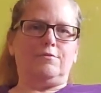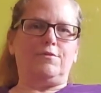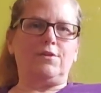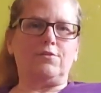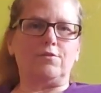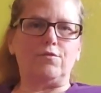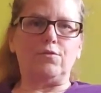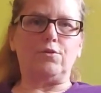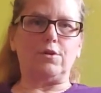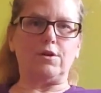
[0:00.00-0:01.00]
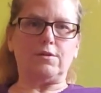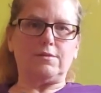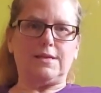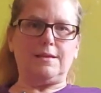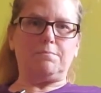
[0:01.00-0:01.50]
feet on the floor,
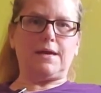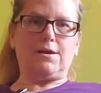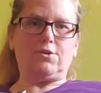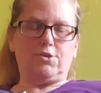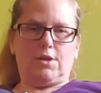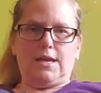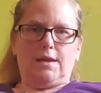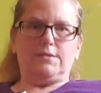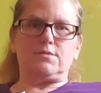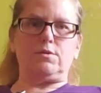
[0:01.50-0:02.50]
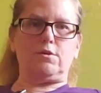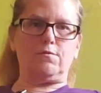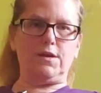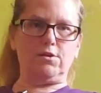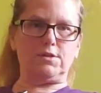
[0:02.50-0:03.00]
leaning back on your hands with
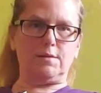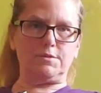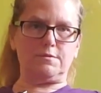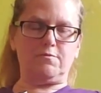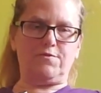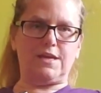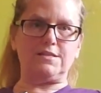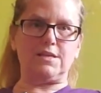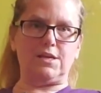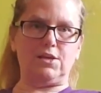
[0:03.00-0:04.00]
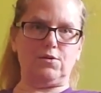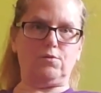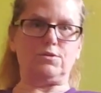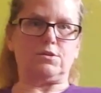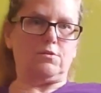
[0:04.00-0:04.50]
your fingertips facing
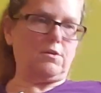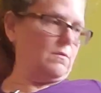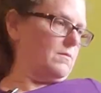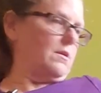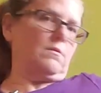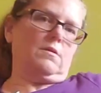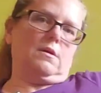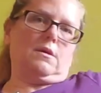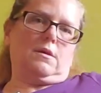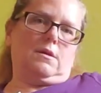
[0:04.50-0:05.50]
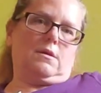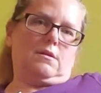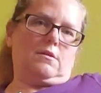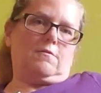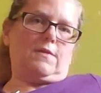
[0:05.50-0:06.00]
you. So
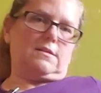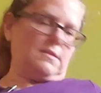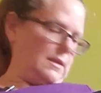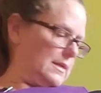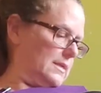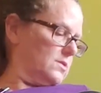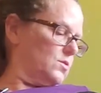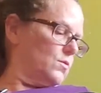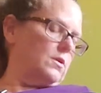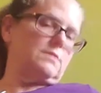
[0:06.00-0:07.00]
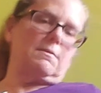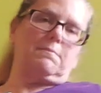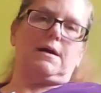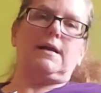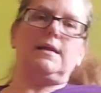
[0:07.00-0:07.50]
they're facing in towards my
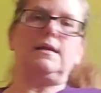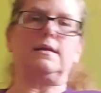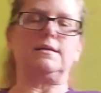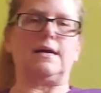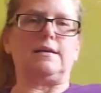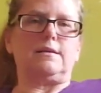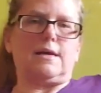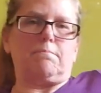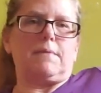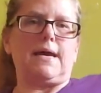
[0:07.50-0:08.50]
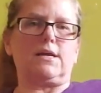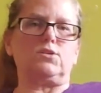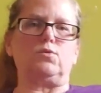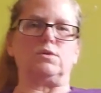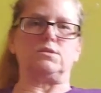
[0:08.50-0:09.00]
body, not
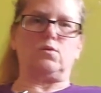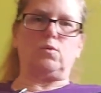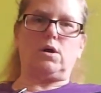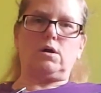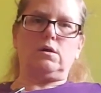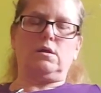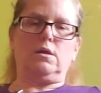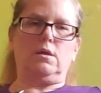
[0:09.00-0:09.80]
back towards the wall.